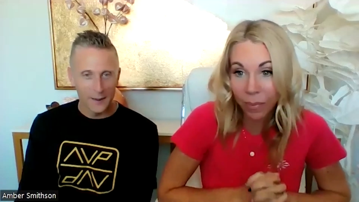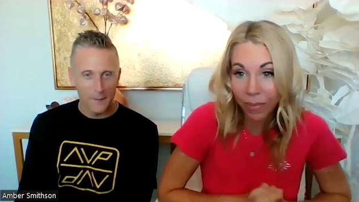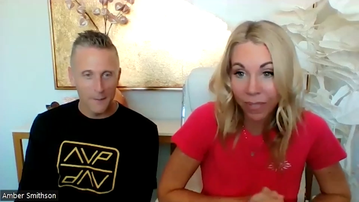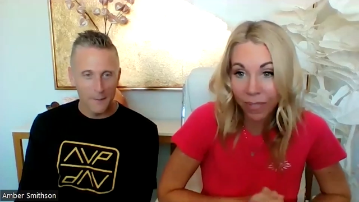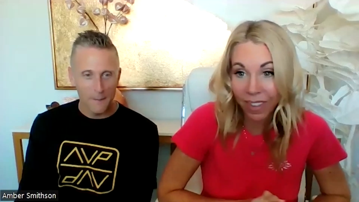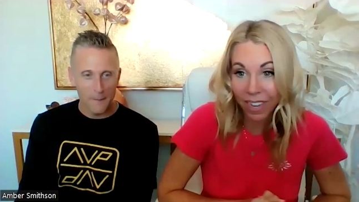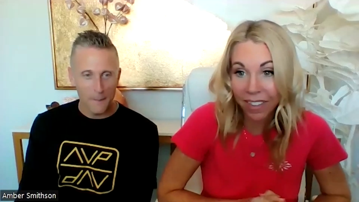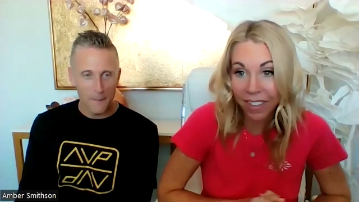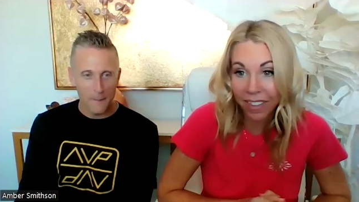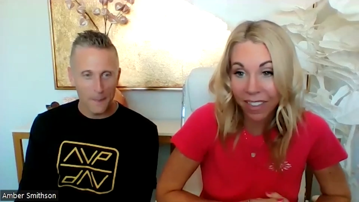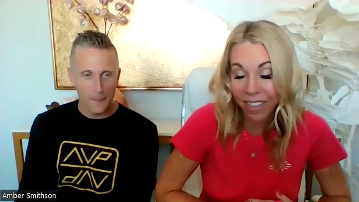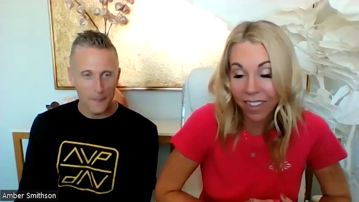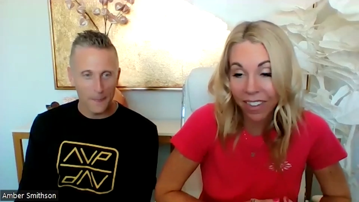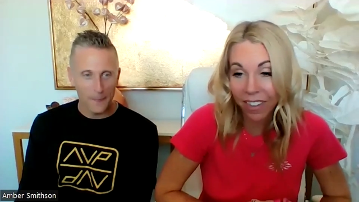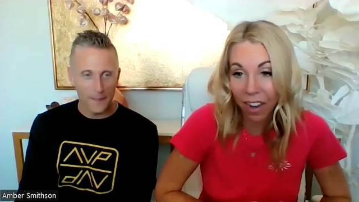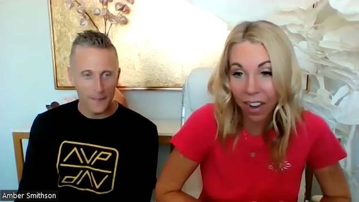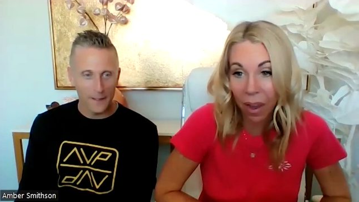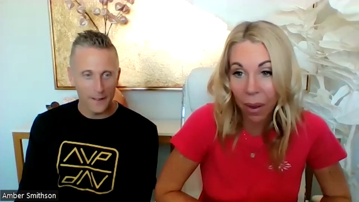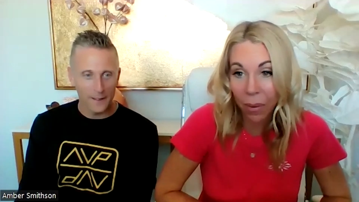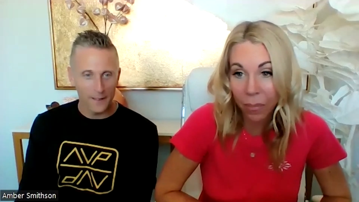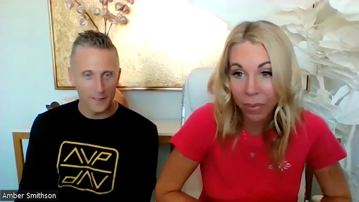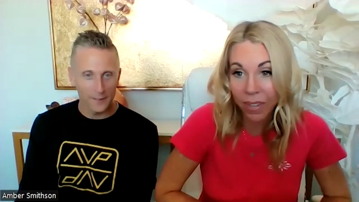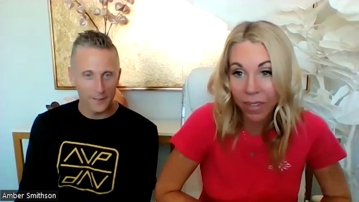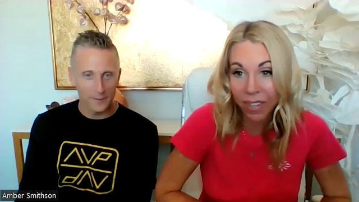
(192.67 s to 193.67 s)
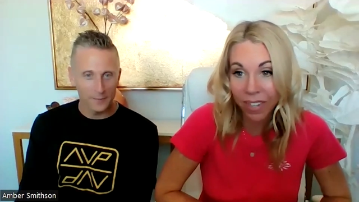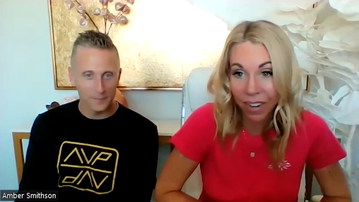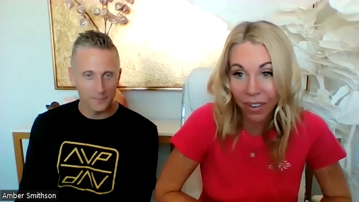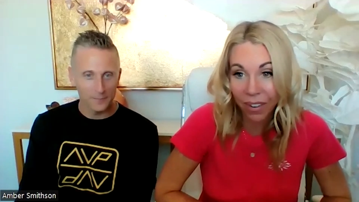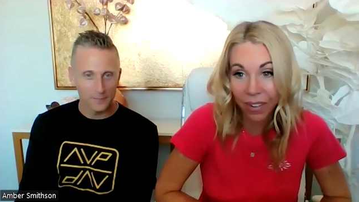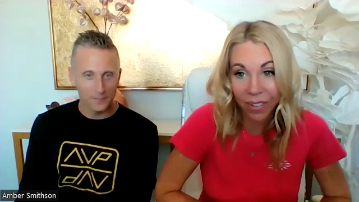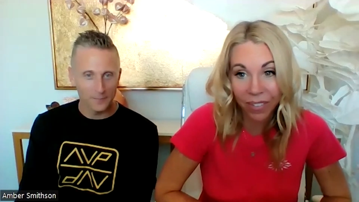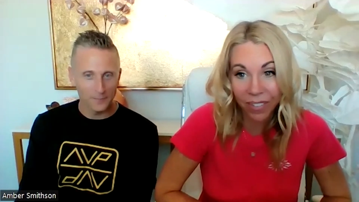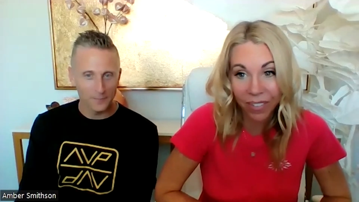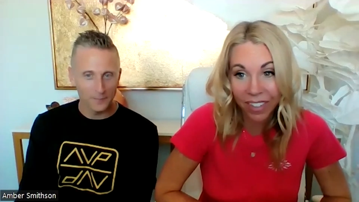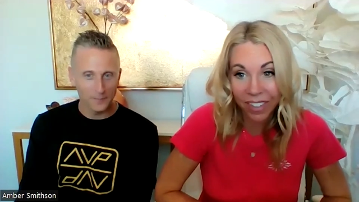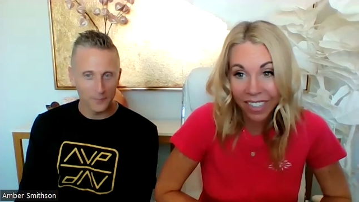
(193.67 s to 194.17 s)
Speaker 1: That's the top.
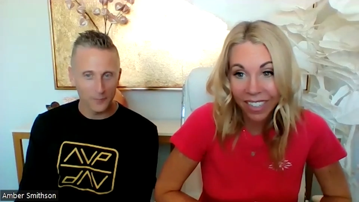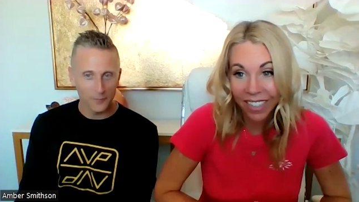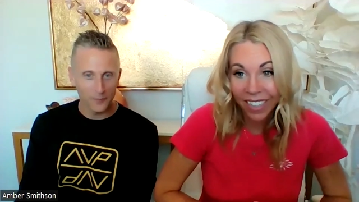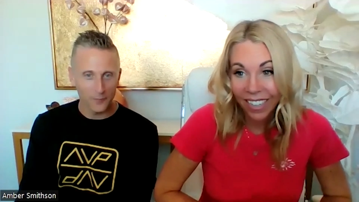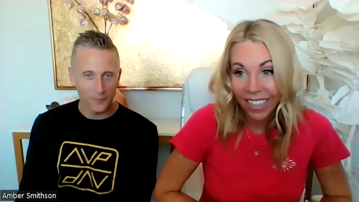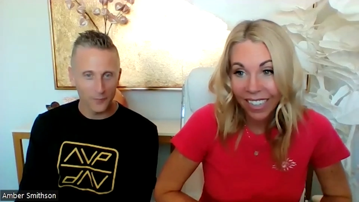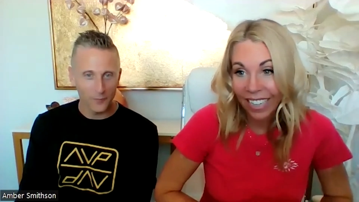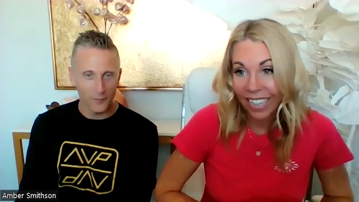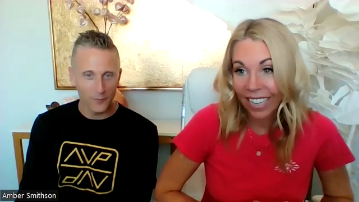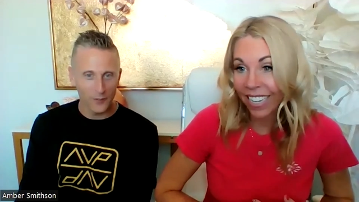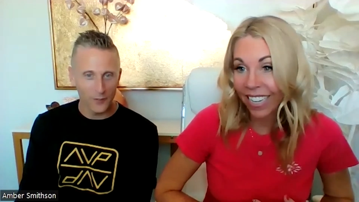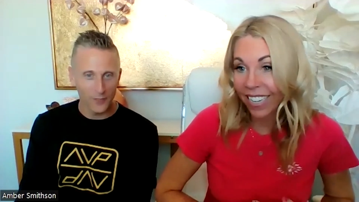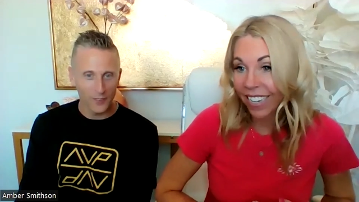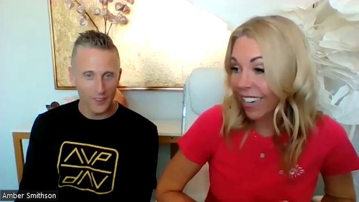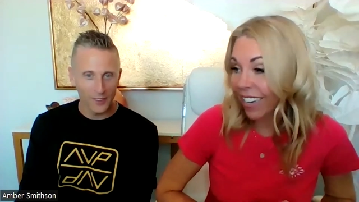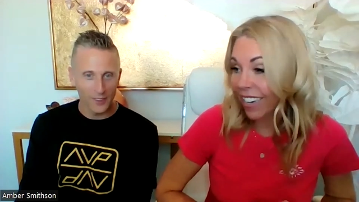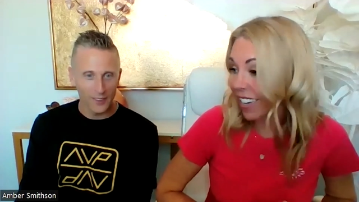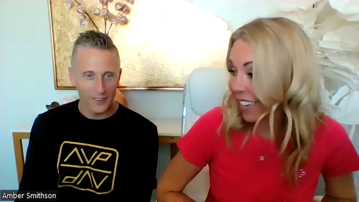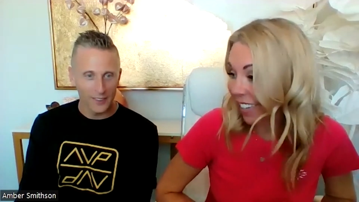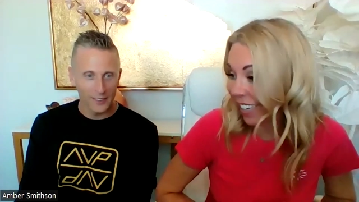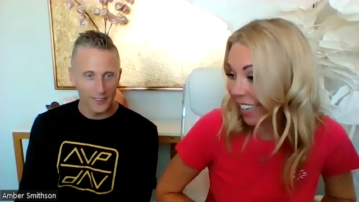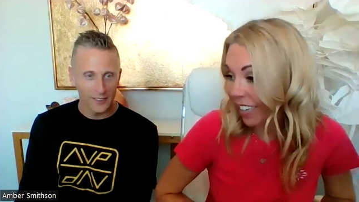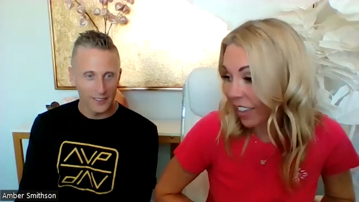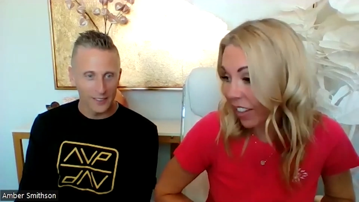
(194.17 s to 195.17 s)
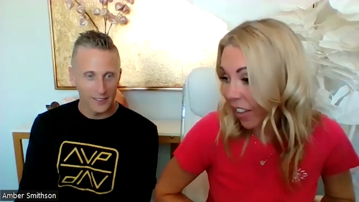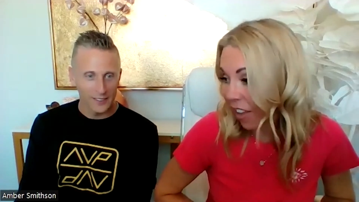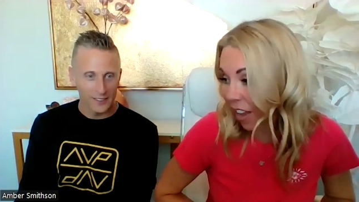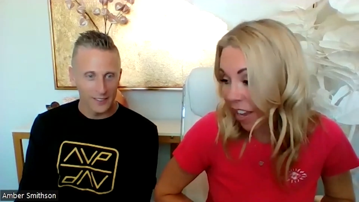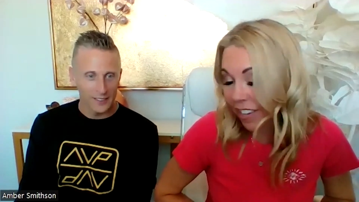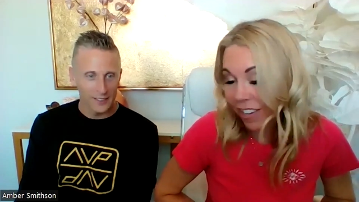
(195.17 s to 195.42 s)
So he did wow.